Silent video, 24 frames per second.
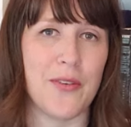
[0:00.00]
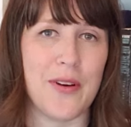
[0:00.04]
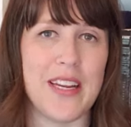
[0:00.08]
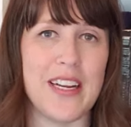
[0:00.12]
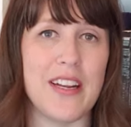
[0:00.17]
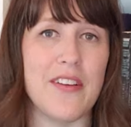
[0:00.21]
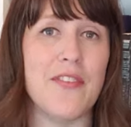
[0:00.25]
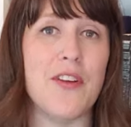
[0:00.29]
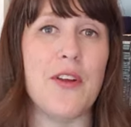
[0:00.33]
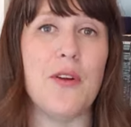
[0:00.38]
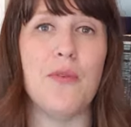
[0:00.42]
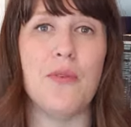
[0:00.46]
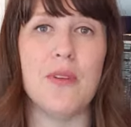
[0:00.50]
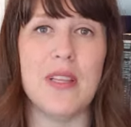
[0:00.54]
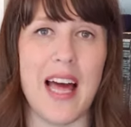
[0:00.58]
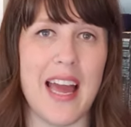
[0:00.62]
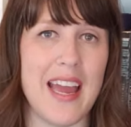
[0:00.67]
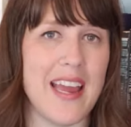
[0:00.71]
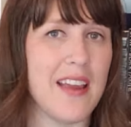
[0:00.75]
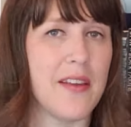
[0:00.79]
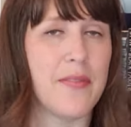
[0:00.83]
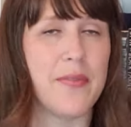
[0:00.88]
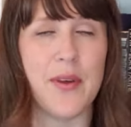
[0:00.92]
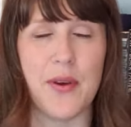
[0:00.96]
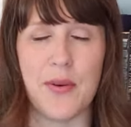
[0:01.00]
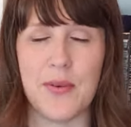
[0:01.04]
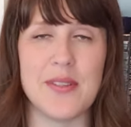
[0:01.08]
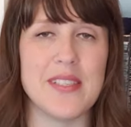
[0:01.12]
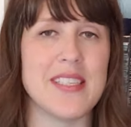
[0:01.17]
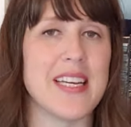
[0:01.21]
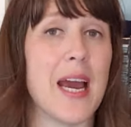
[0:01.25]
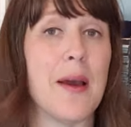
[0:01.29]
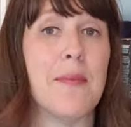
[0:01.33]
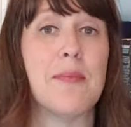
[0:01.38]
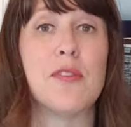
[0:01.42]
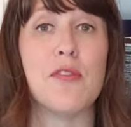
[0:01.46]
read if you like those
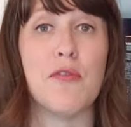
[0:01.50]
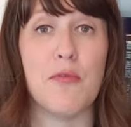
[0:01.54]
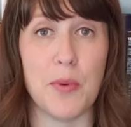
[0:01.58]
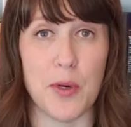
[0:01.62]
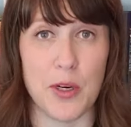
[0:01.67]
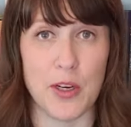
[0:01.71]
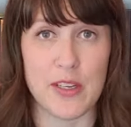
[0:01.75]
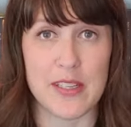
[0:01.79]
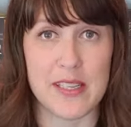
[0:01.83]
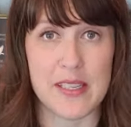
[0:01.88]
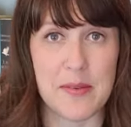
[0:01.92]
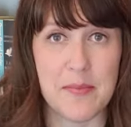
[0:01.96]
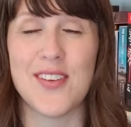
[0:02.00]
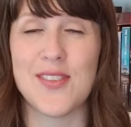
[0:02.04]
types of books.